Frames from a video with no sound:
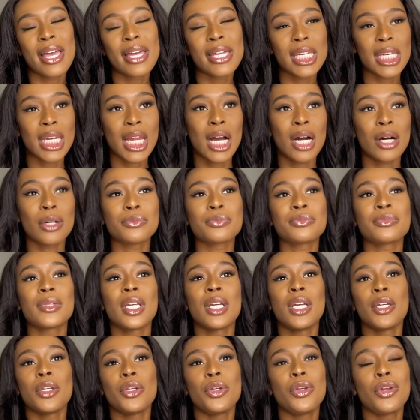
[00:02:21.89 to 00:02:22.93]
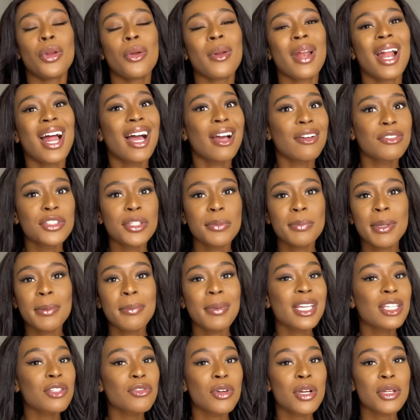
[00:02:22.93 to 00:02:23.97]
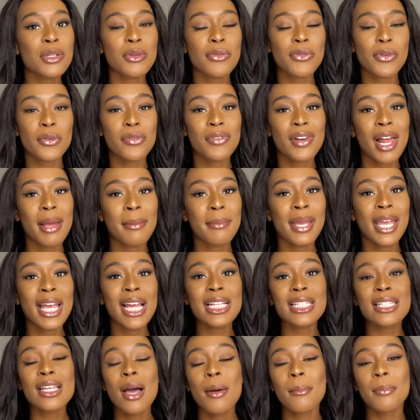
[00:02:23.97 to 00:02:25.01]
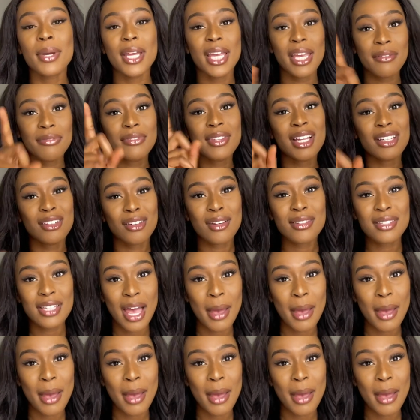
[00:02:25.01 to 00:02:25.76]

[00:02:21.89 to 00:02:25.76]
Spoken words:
Now, you don't have to be best friends with your flatmates, but if that does